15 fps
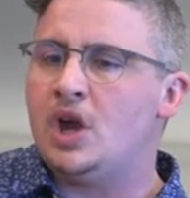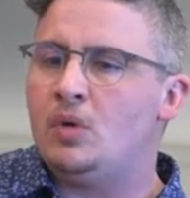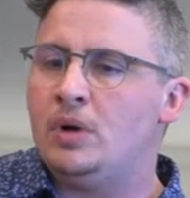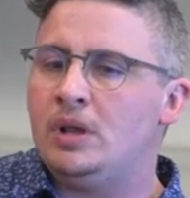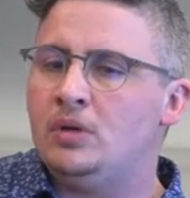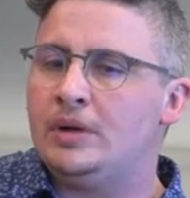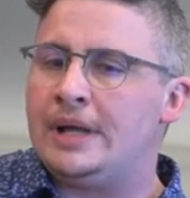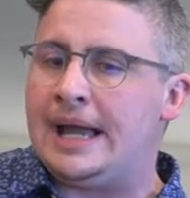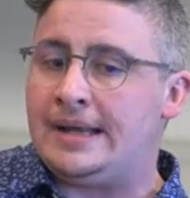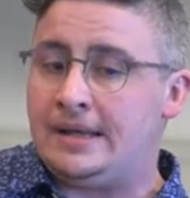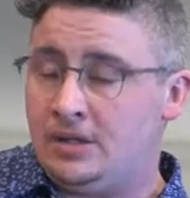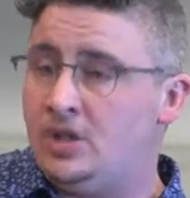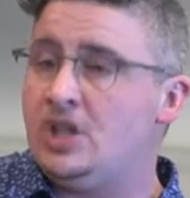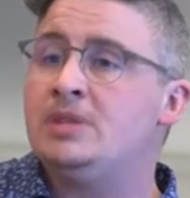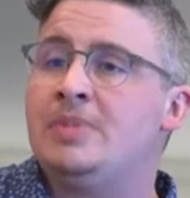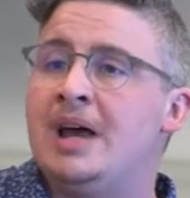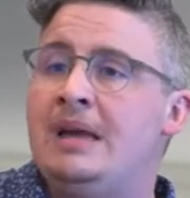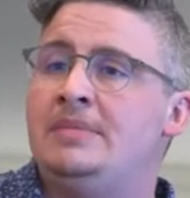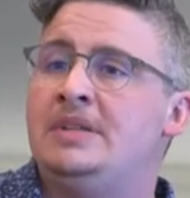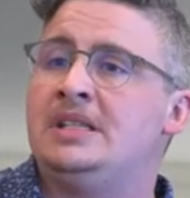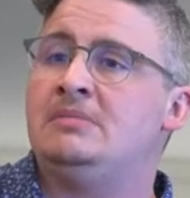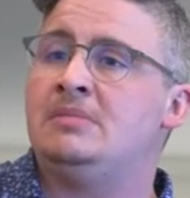we look at
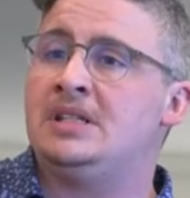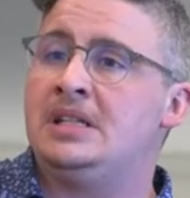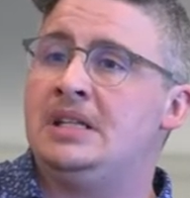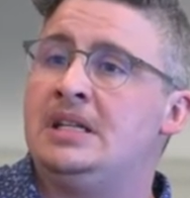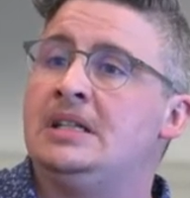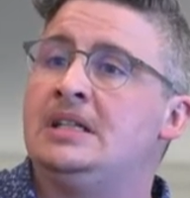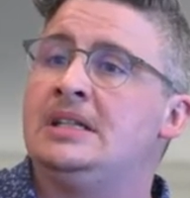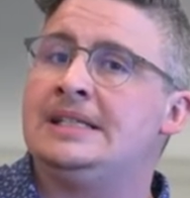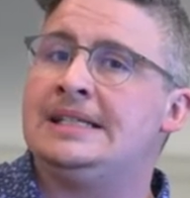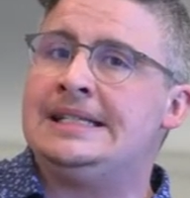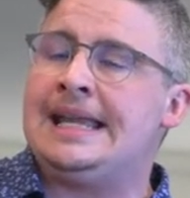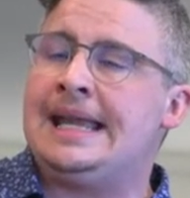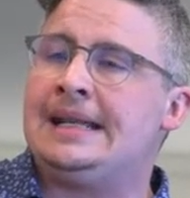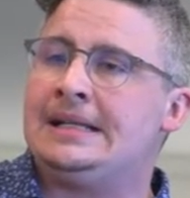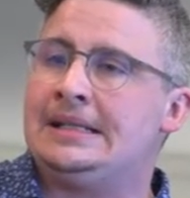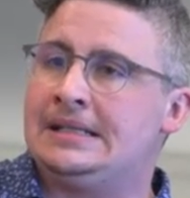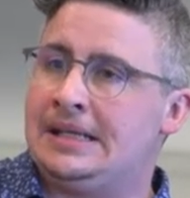newspapers in particular to get